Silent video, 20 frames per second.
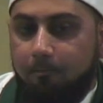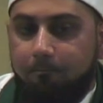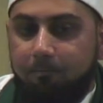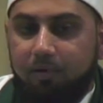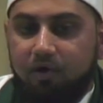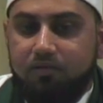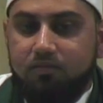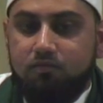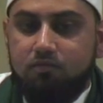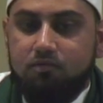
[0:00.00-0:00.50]

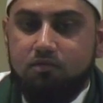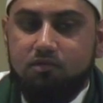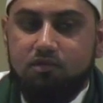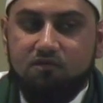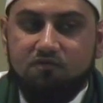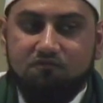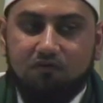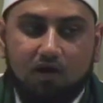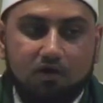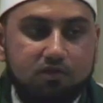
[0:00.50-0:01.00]
but
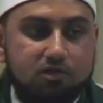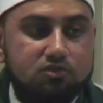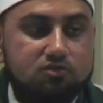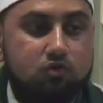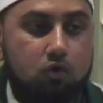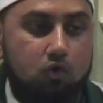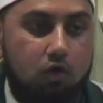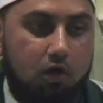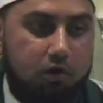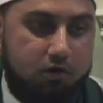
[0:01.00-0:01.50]
their father is
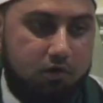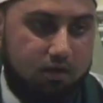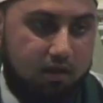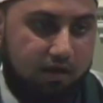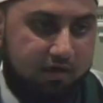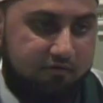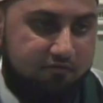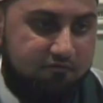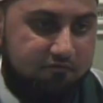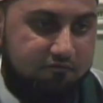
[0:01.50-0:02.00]
no longer
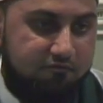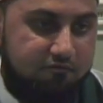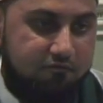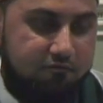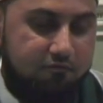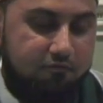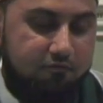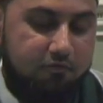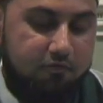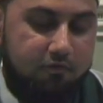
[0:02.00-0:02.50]
alive,
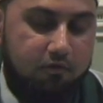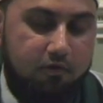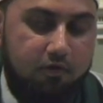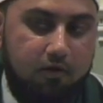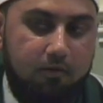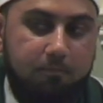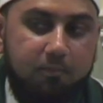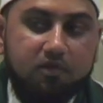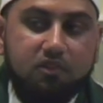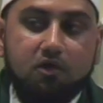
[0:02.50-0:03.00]

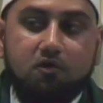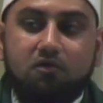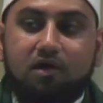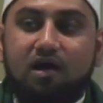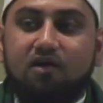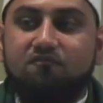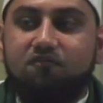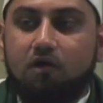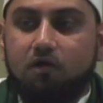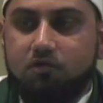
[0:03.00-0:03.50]
but the
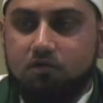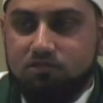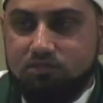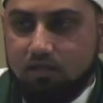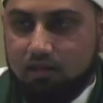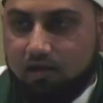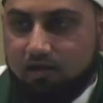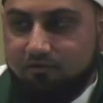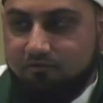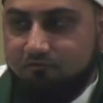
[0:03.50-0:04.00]
grandfather is
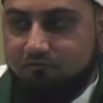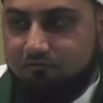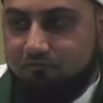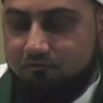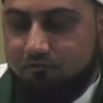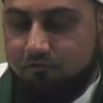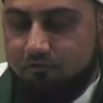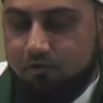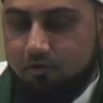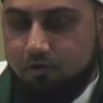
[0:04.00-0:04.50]
alive.
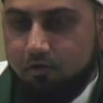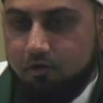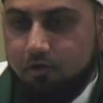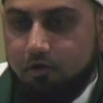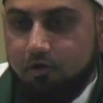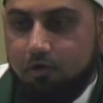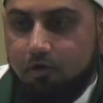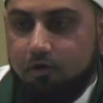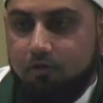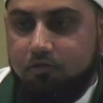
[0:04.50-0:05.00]

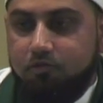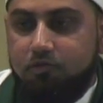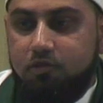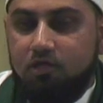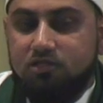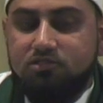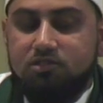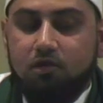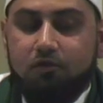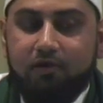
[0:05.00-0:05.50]

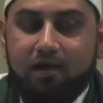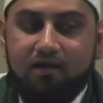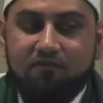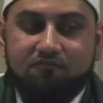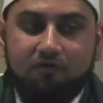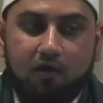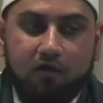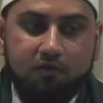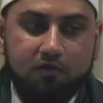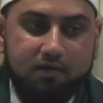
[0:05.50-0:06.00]
Does the
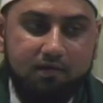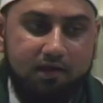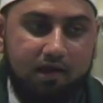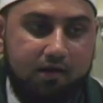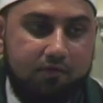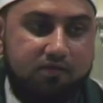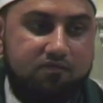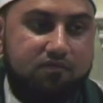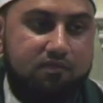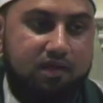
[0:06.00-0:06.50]
grandfather
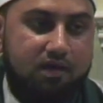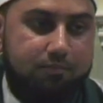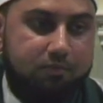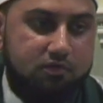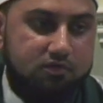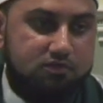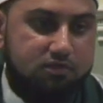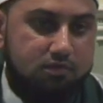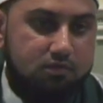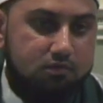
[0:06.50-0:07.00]
inherit from that
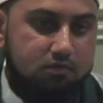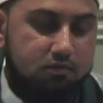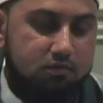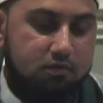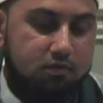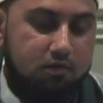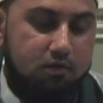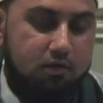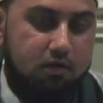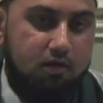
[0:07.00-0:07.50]
person?
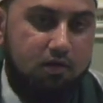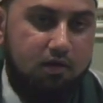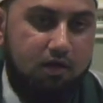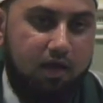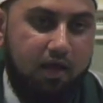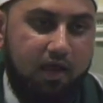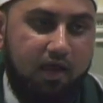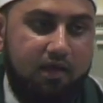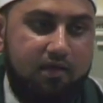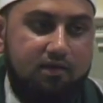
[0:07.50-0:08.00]

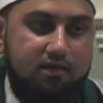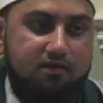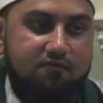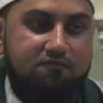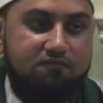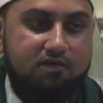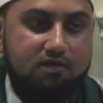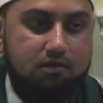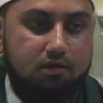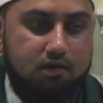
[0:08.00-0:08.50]
And
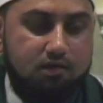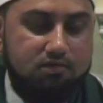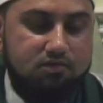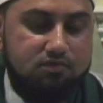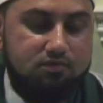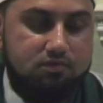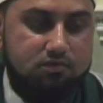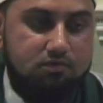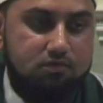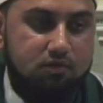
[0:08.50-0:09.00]
if he
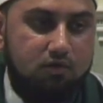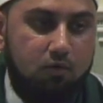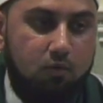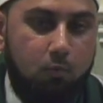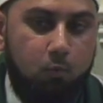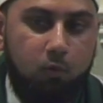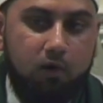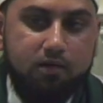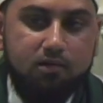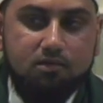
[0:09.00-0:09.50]
does,
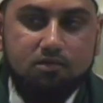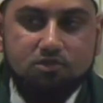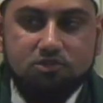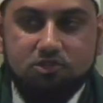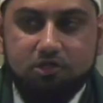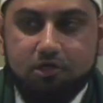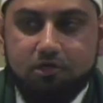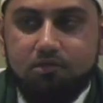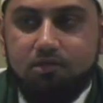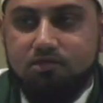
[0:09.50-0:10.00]
what
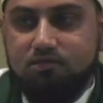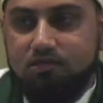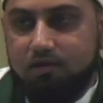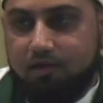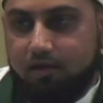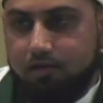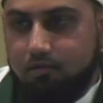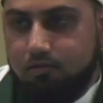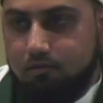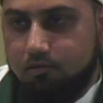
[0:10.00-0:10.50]
share does he
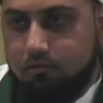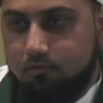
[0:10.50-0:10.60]
get?